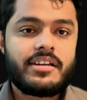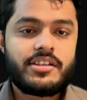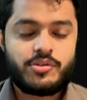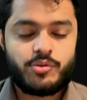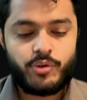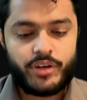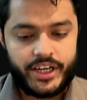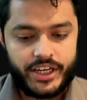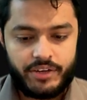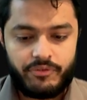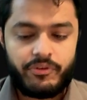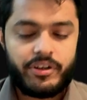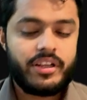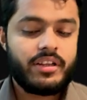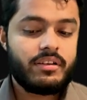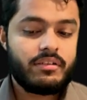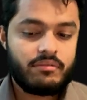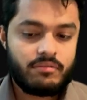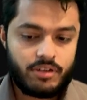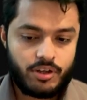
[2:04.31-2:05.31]
so it will
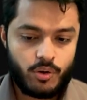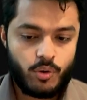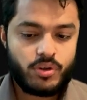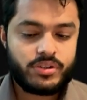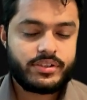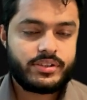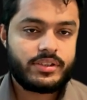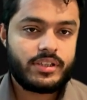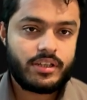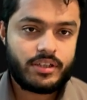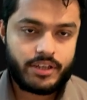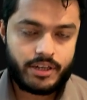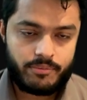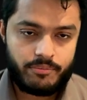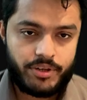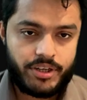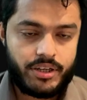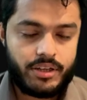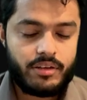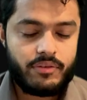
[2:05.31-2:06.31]
close the
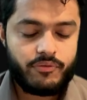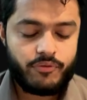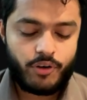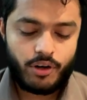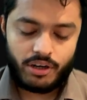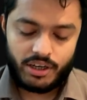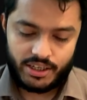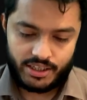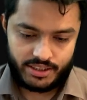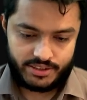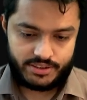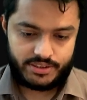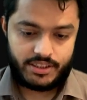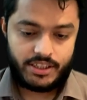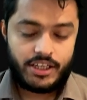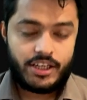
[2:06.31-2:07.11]
terminal for us.